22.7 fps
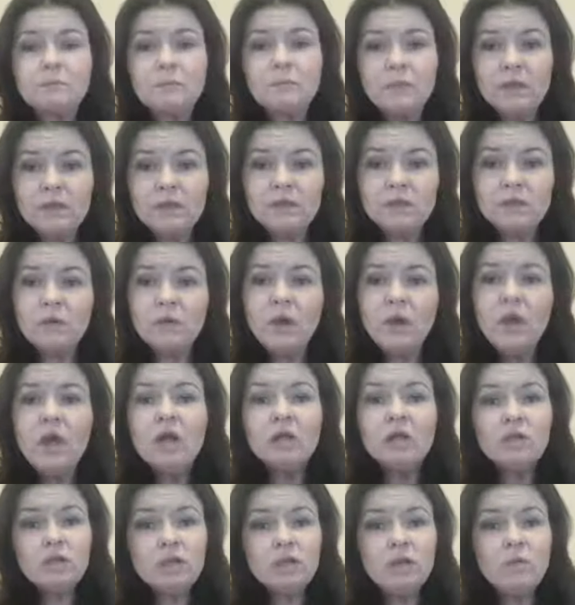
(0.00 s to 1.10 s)
So
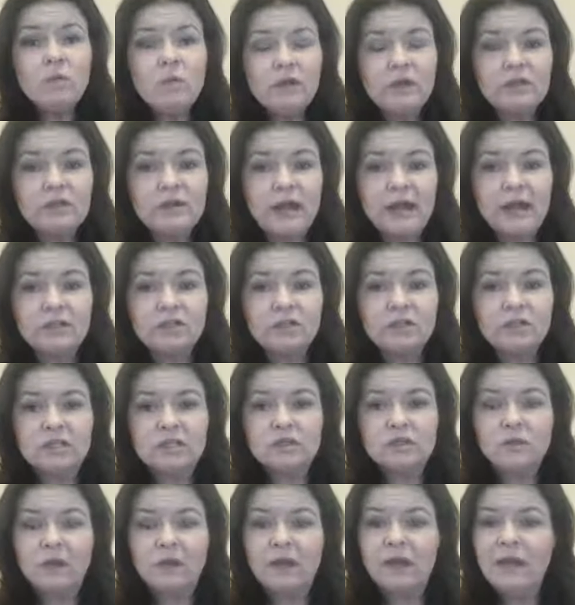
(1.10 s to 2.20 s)
look at what they're actually
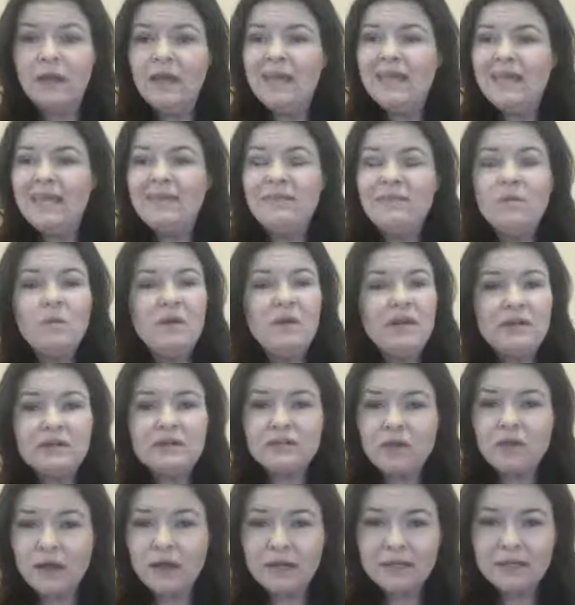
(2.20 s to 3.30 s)
doing. Even when you're
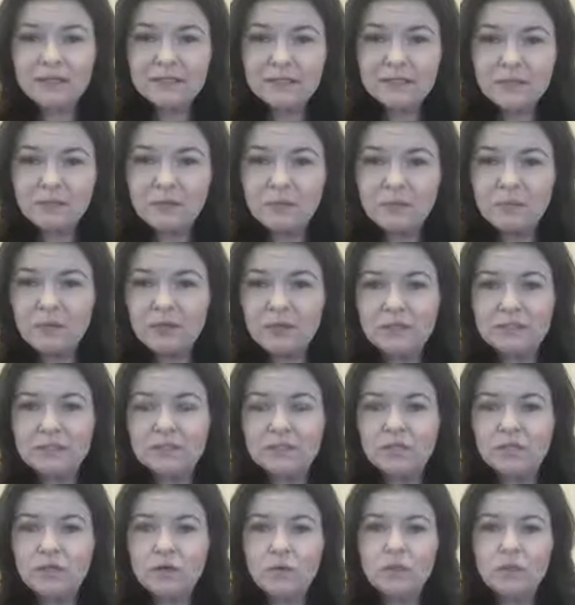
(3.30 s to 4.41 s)
talking to them in
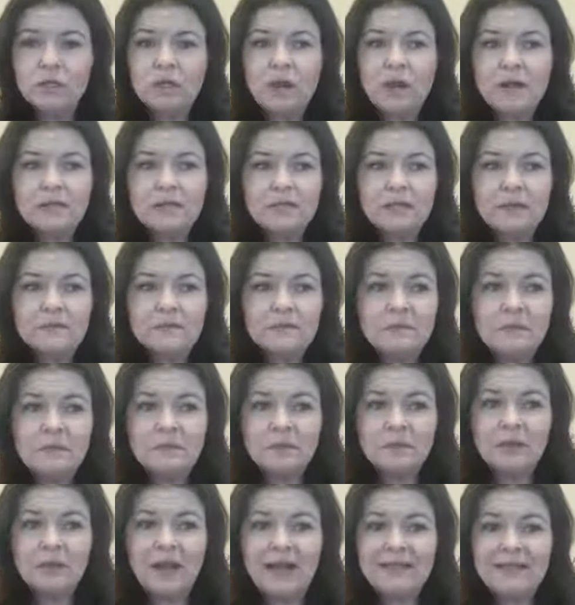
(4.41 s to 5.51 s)
person, a lot of times
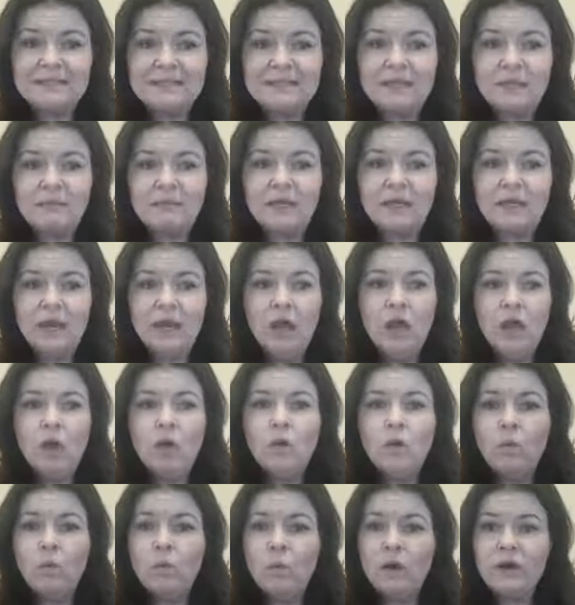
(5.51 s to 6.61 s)
people are asking me,
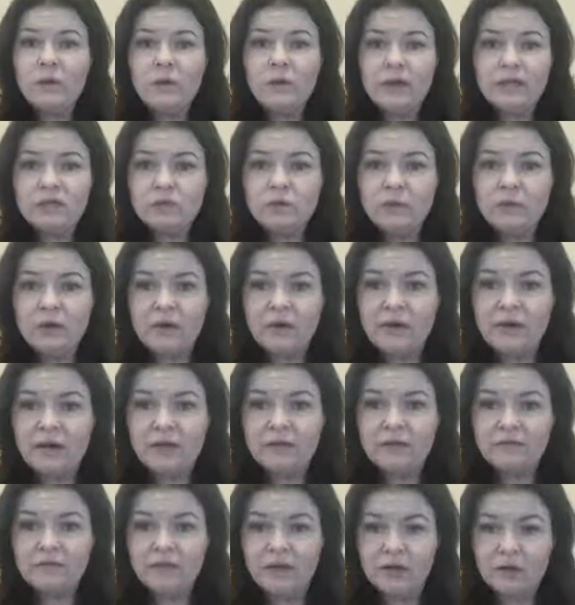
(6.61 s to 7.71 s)
what do I do about an
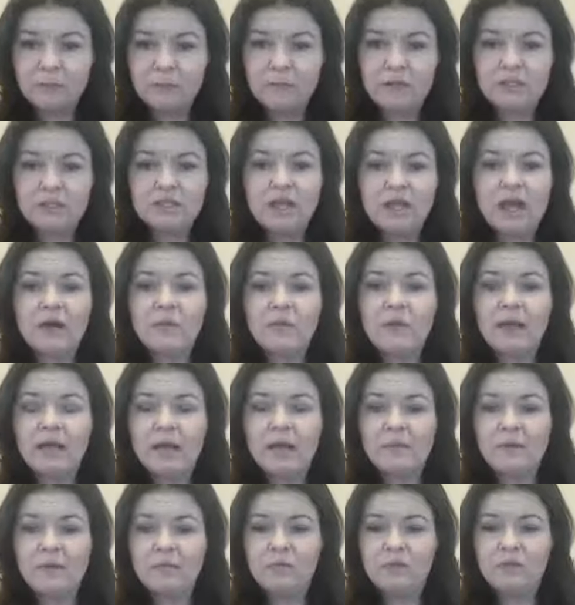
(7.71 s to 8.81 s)
elevator pitch? How do I
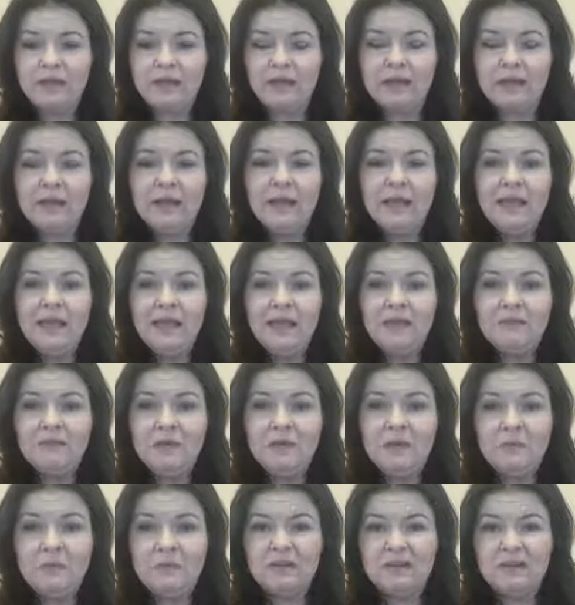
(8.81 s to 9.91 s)
come up with that? If
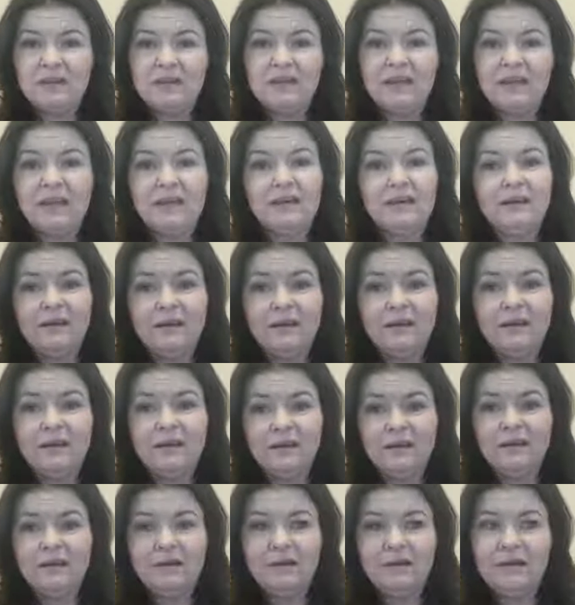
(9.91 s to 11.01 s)
people are like,
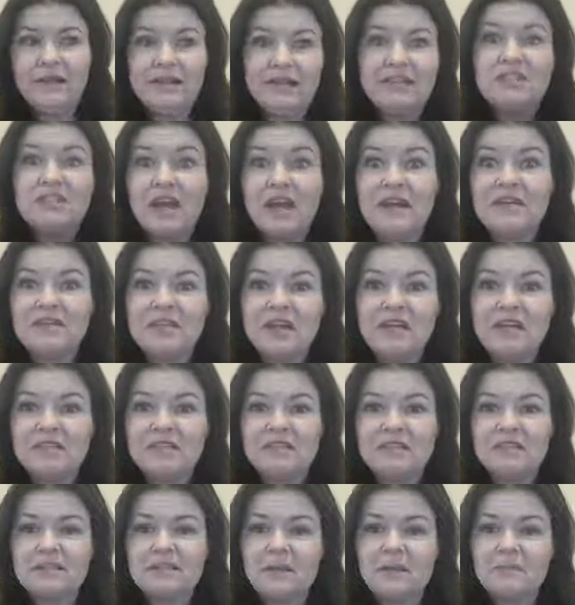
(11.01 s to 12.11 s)
oh, and they try to change
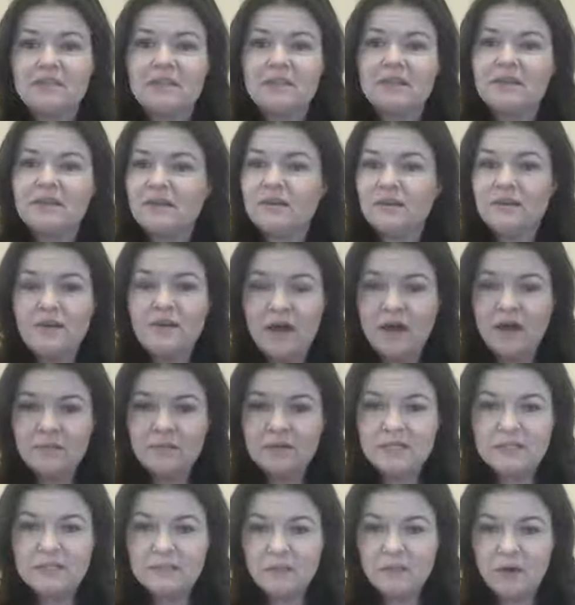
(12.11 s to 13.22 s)
the subject, they're not
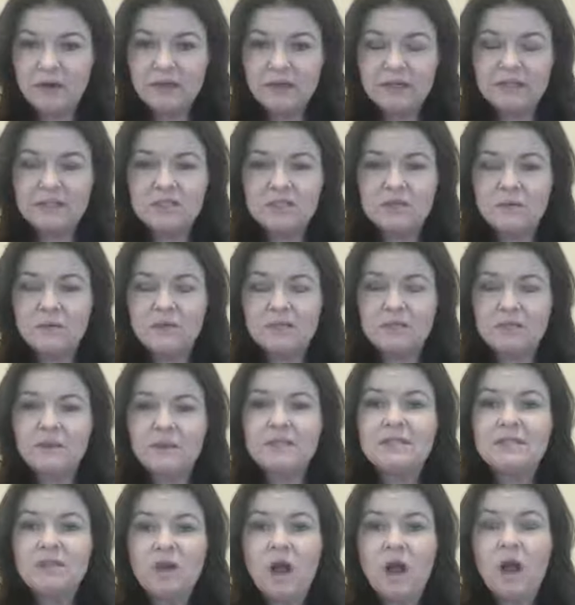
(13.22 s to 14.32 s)
responding to it. So
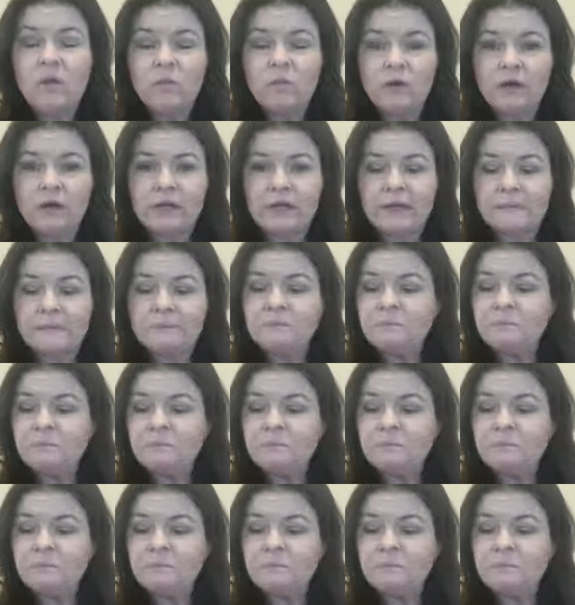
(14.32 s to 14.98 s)
it's not working.